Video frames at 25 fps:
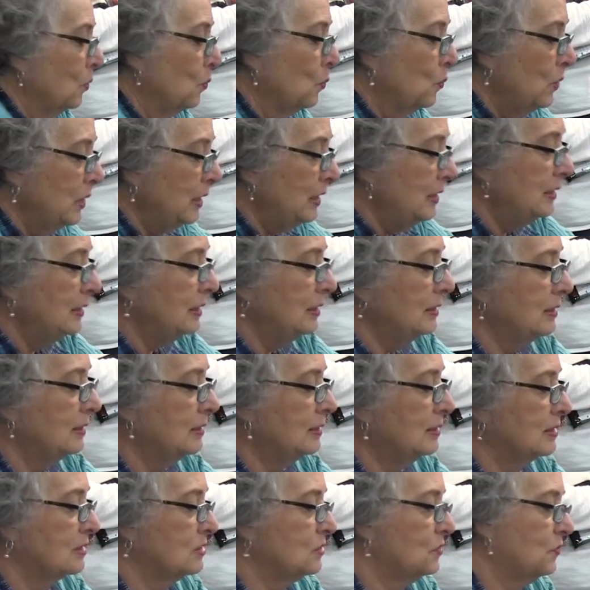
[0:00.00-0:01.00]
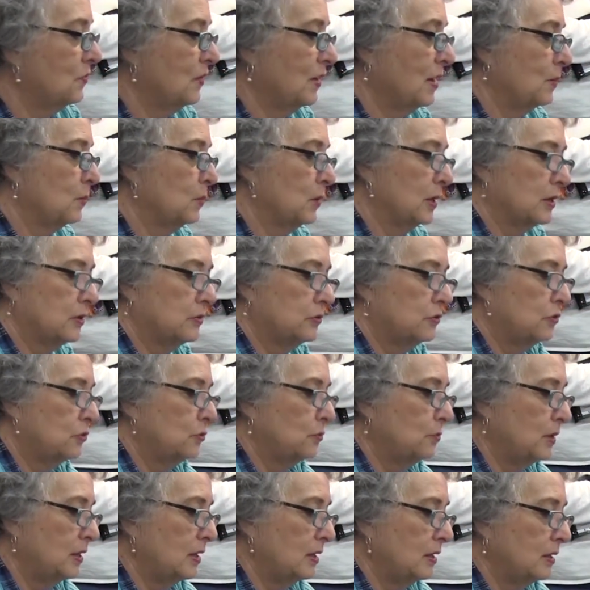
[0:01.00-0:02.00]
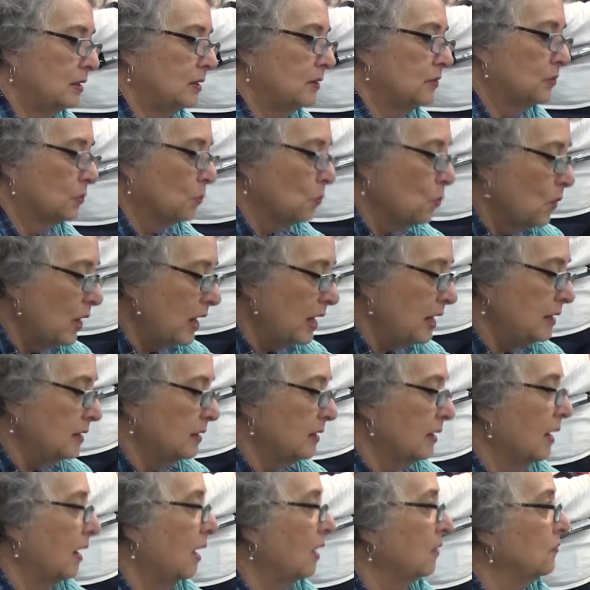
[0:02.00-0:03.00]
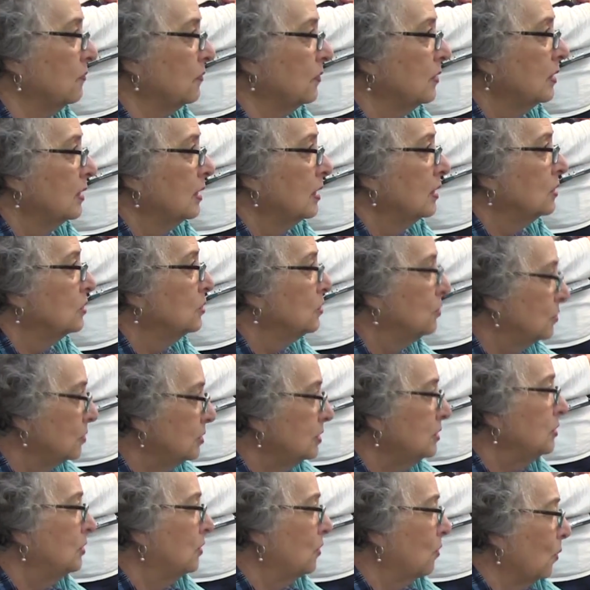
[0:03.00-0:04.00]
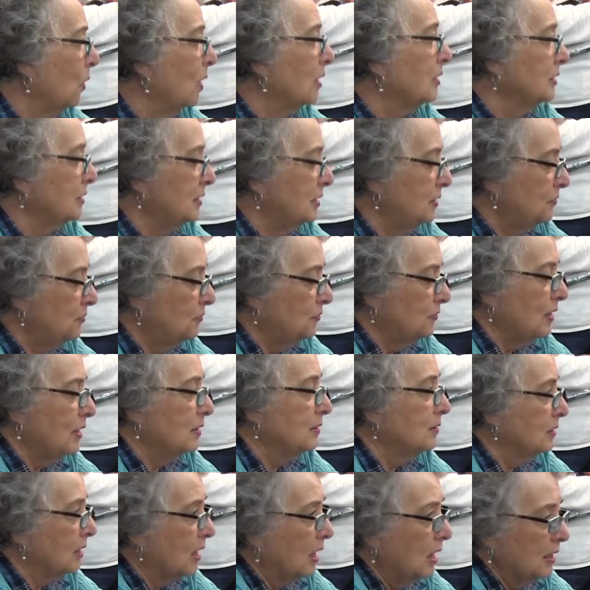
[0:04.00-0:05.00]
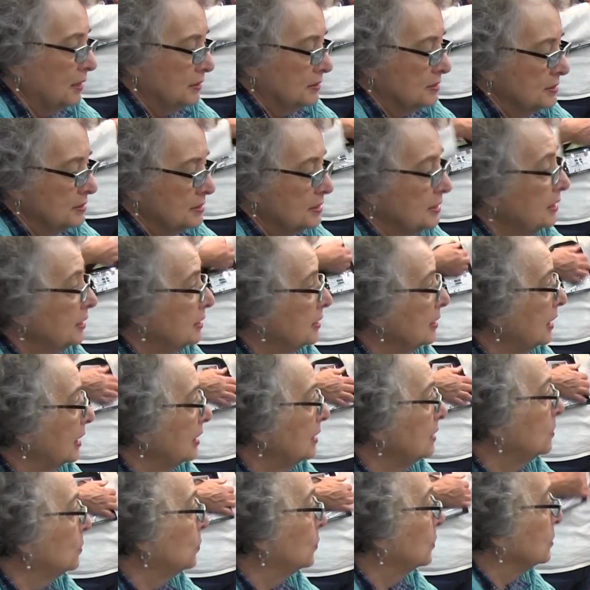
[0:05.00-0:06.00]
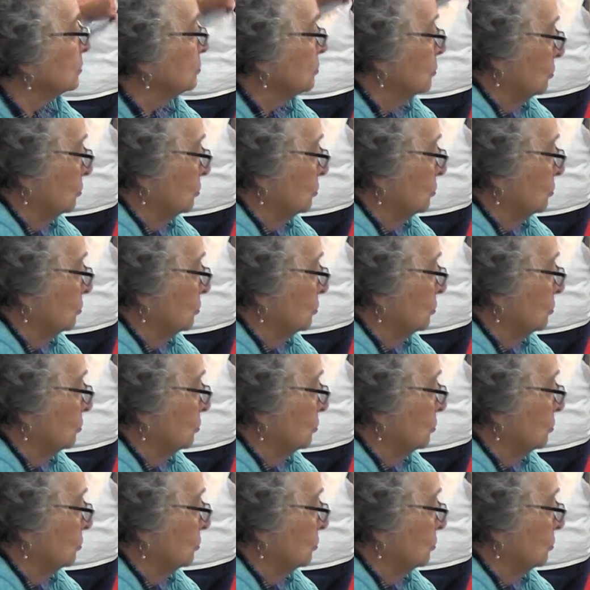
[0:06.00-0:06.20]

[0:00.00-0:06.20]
We needed this fabric to be the weight of good quality cottons in a quilt